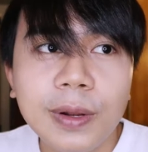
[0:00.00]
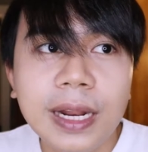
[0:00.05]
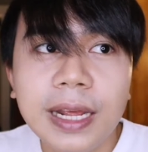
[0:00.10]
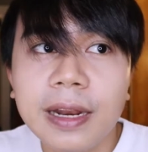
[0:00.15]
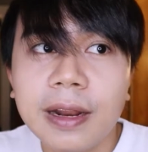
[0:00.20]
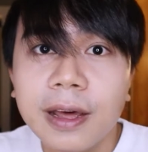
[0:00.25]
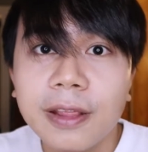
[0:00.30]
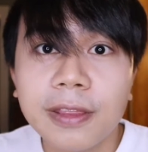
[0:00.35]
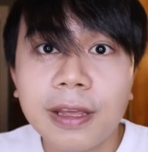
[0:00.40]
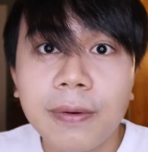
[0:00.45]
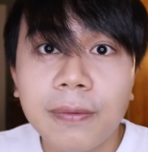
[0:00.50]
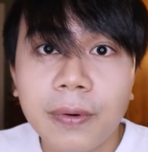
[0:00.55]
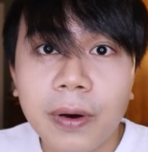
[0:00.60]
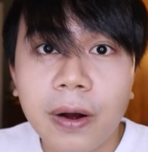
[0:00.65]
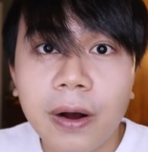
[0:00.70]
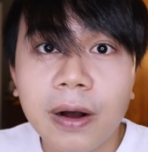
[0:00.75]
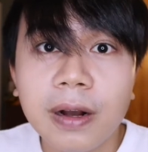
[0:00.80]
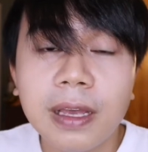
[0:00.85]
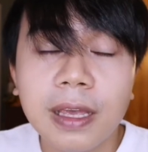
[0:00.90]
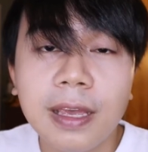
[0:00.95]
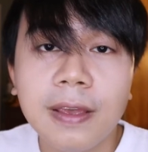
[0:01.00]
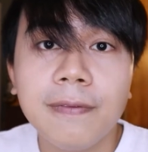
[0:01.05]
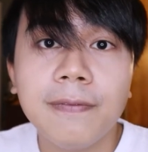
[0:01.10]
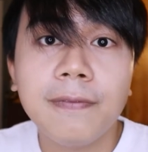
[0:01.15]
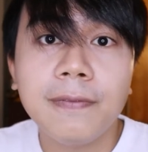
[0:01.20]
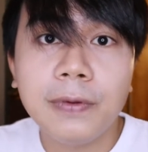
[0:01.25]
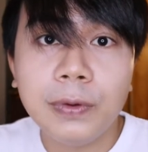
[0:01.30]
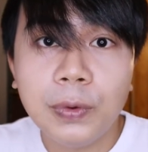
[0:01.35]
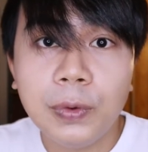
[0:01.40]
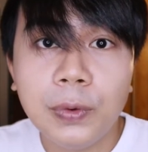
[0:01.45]
really nothing wrong if
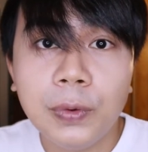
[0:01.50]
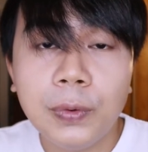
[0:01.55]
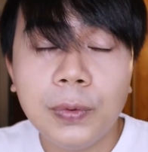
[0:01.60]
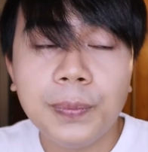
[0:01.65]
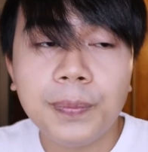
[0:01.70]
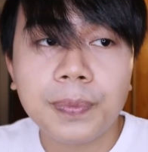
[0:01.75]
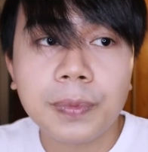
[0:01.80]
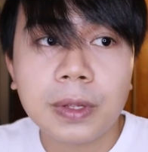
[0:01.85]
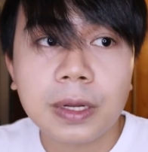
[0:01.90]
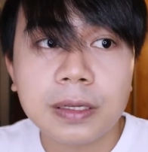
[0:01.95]
you